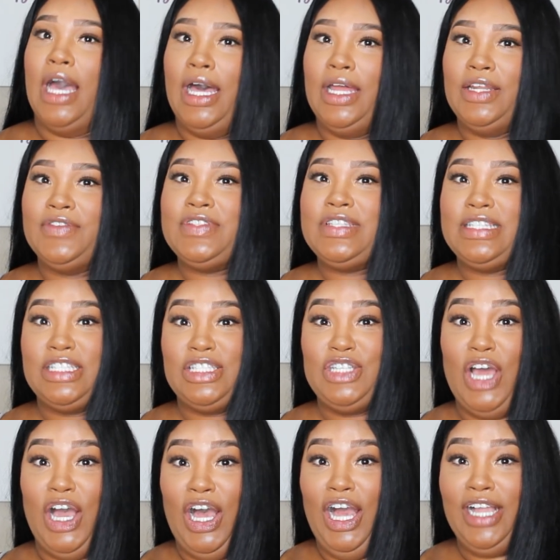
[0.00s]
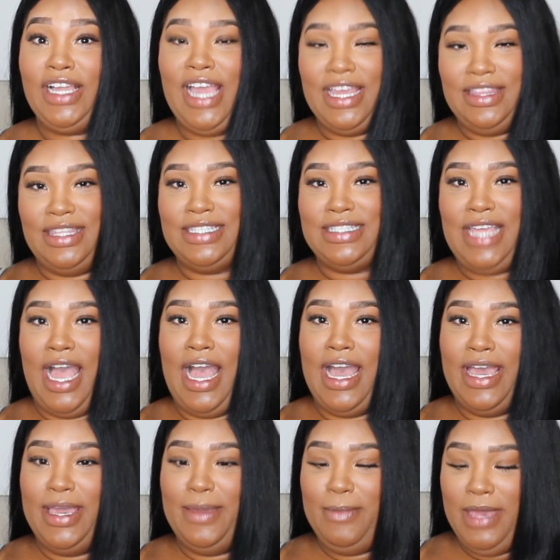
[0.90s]
out of stock at the
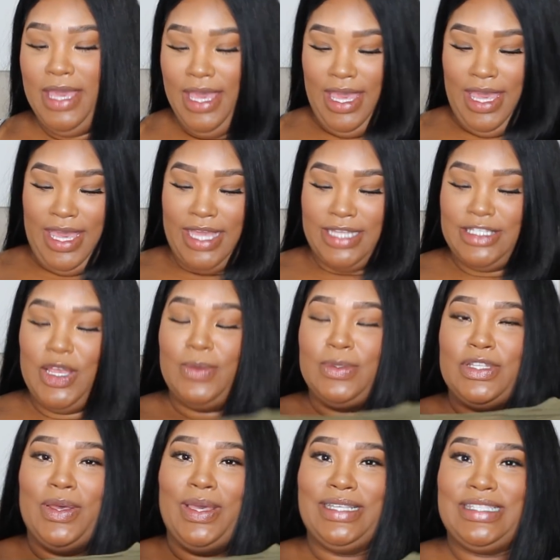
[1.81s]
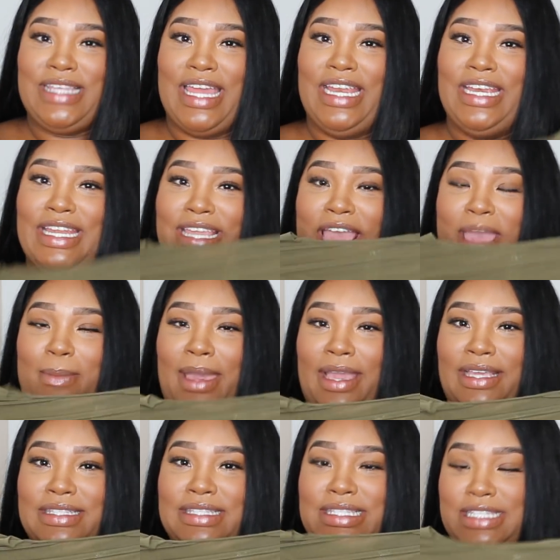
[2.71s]
time. And so I'm so excited it came
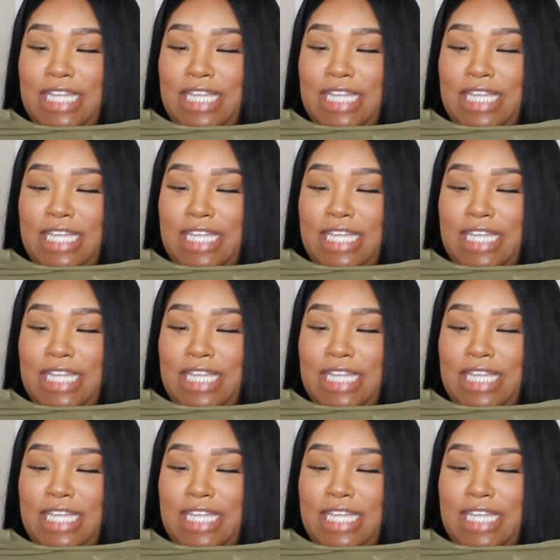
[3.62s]
back in